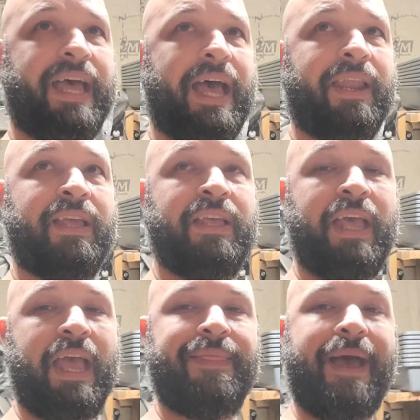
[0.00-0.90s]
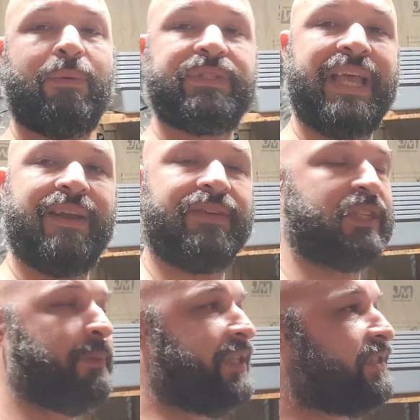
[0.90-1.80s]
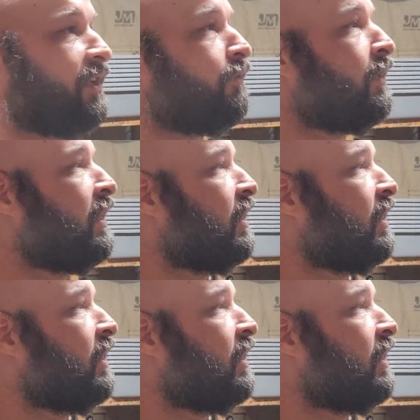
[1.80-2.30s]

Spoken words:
that, and that was kind of expensive.